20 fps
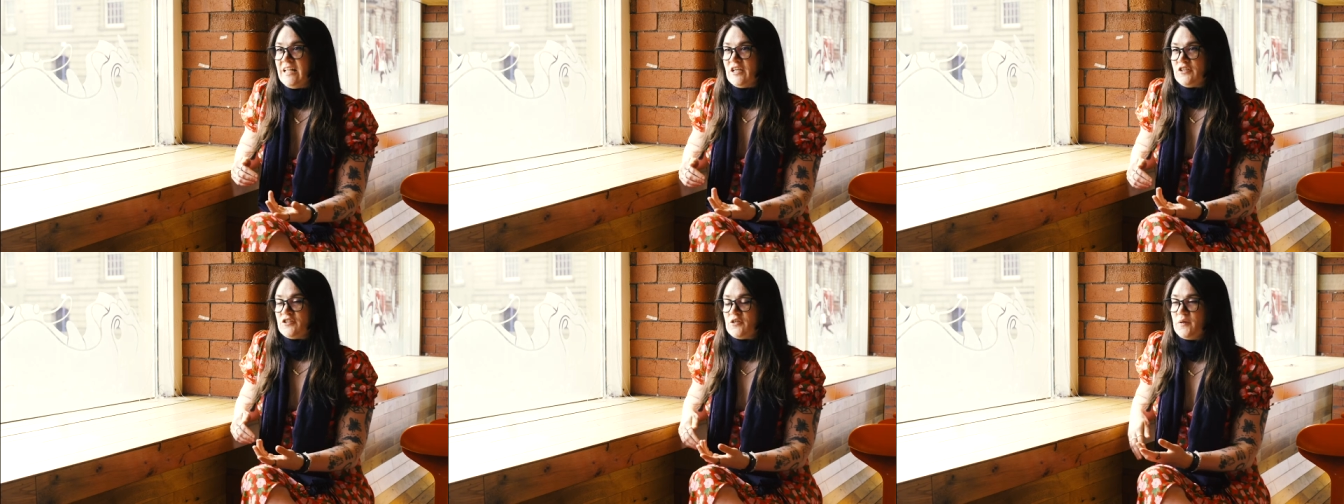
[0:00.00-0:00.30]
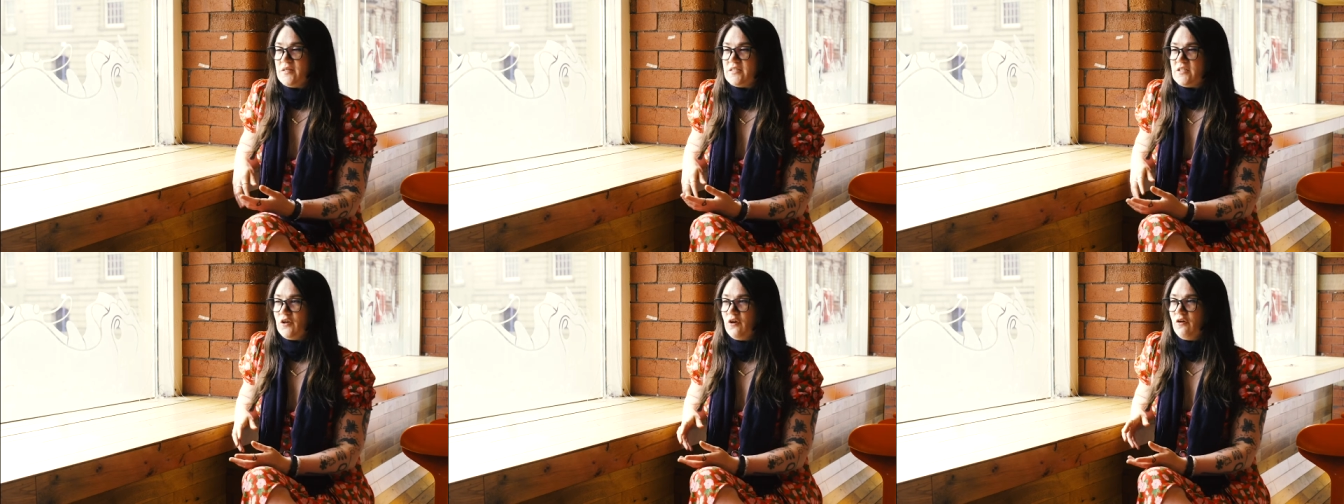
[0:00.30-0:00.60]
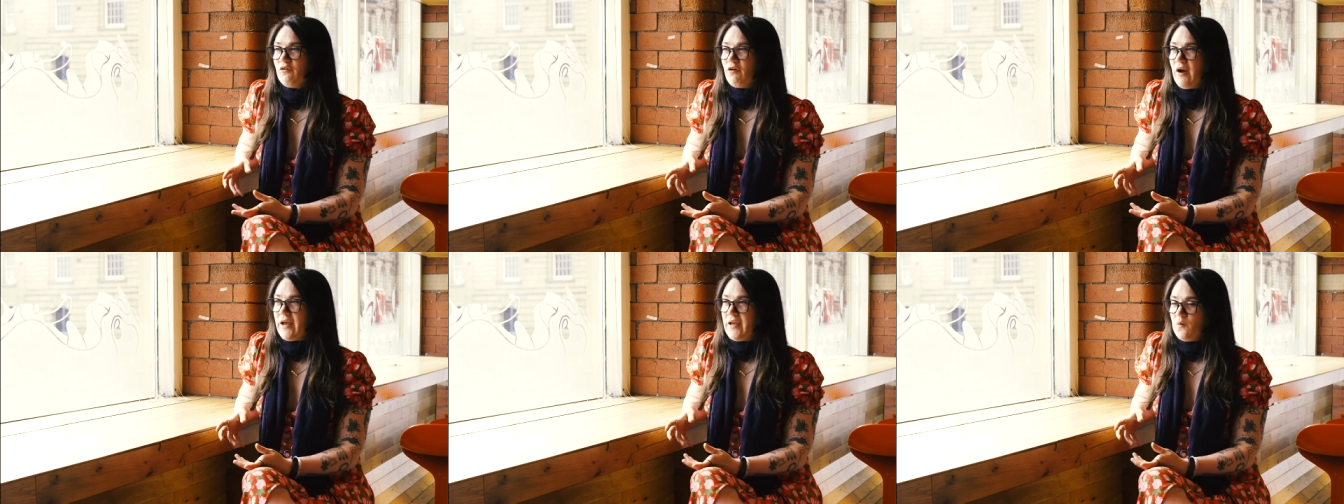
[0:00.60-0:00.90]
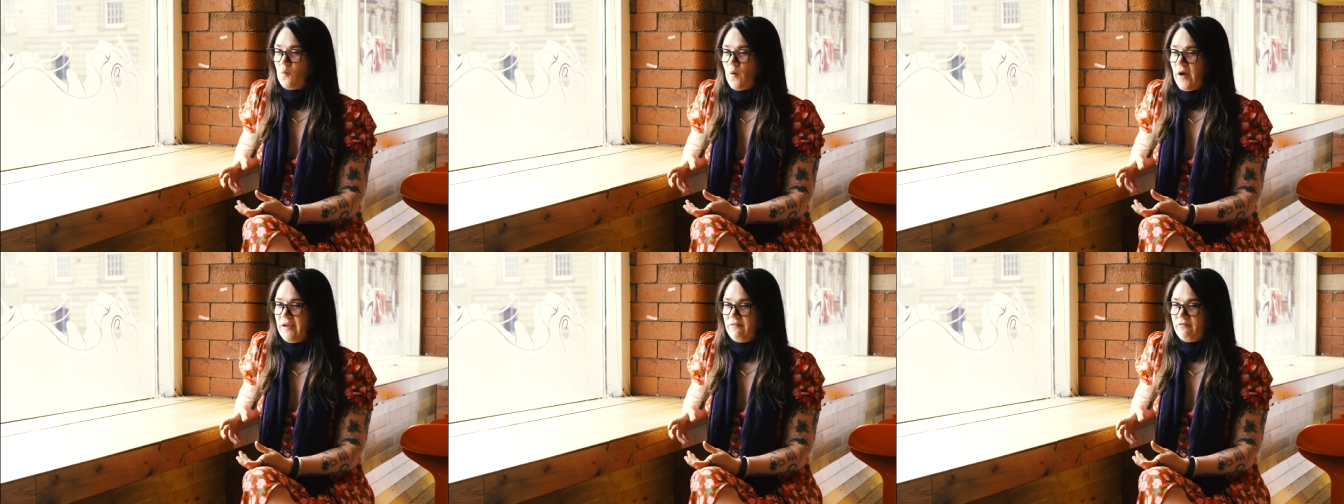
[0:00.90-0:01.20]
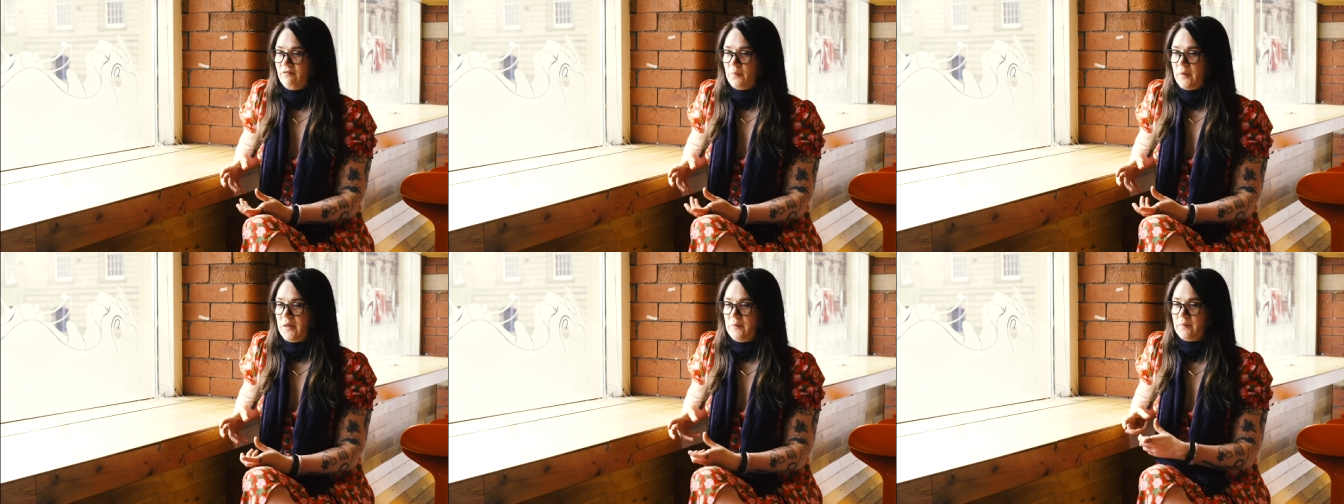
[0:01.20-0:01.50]
So it's a great way
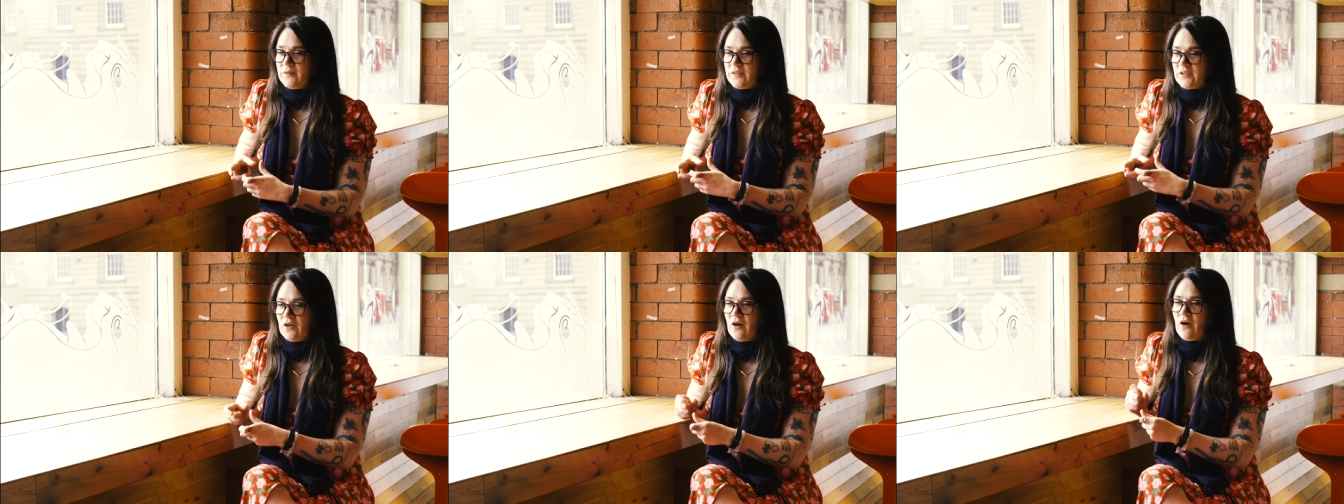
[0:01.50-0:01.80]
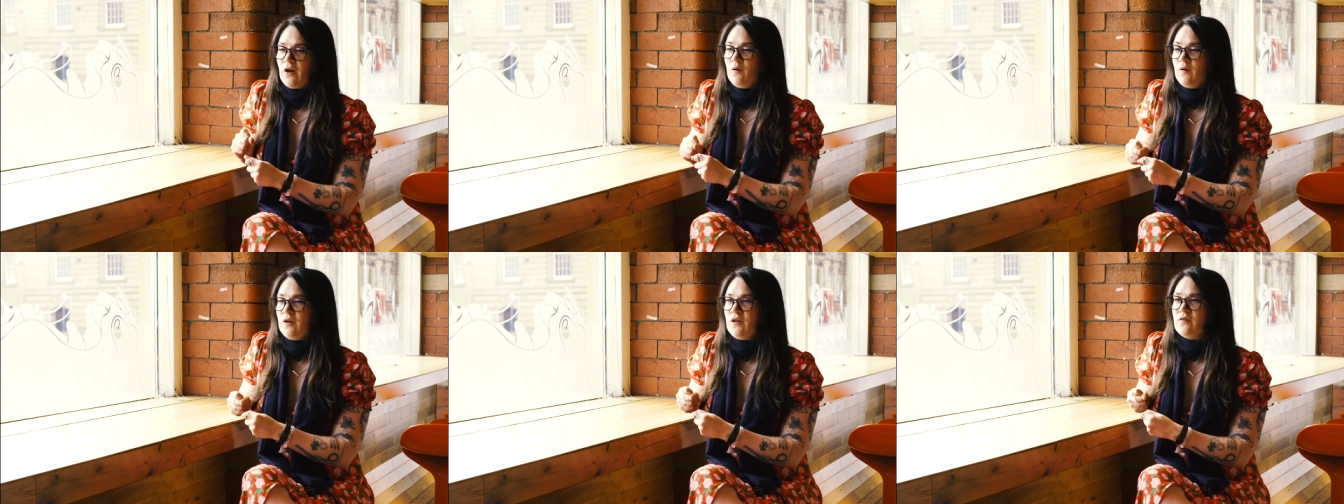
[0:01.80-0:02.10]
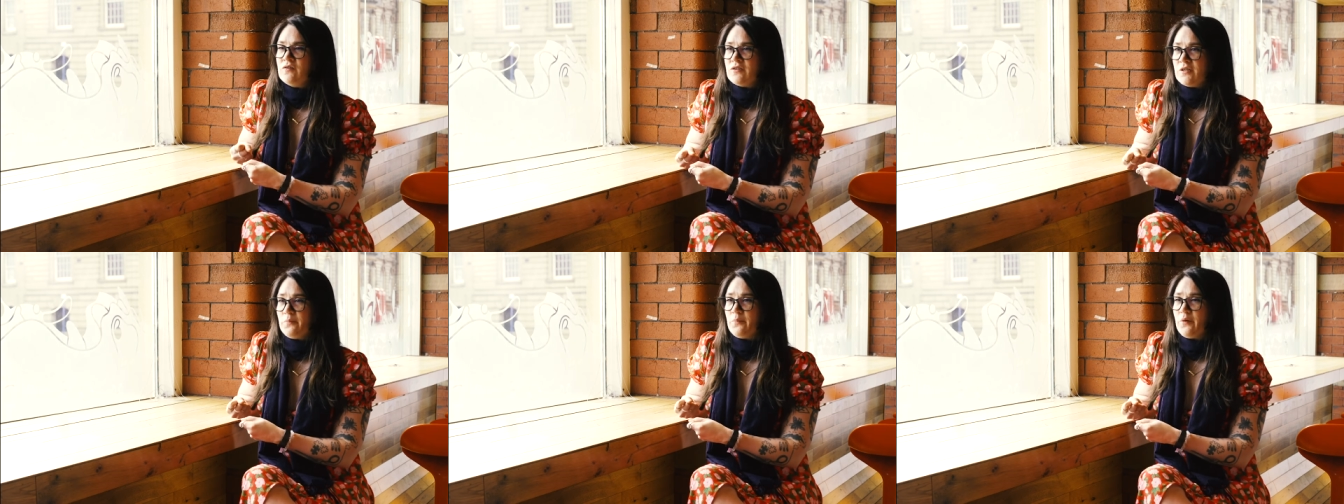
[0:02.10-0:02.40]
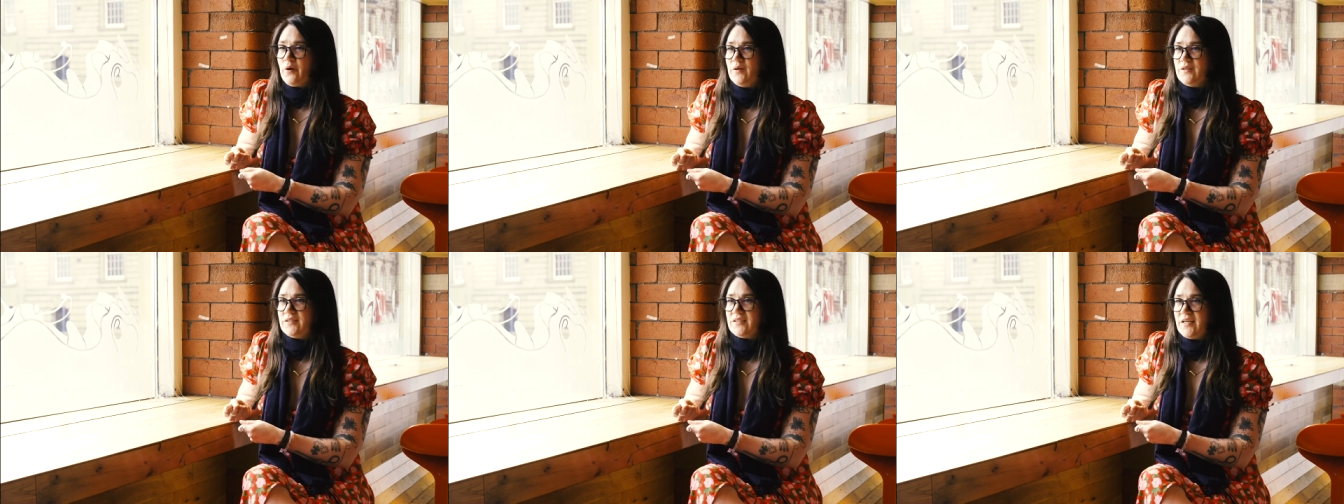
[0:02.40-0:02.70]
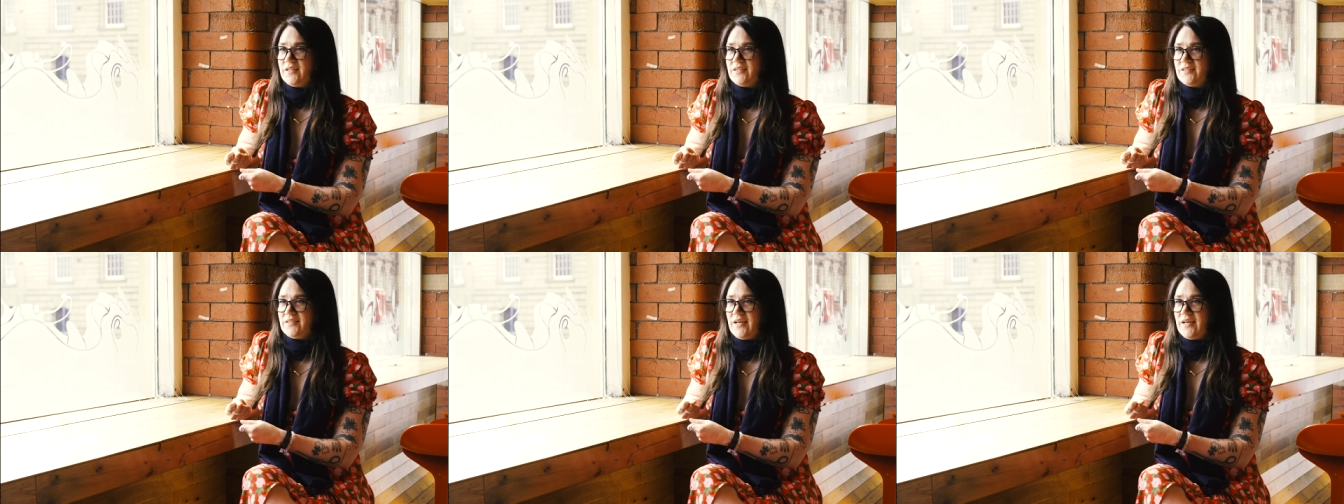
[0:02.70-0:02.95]
for people to not only use the process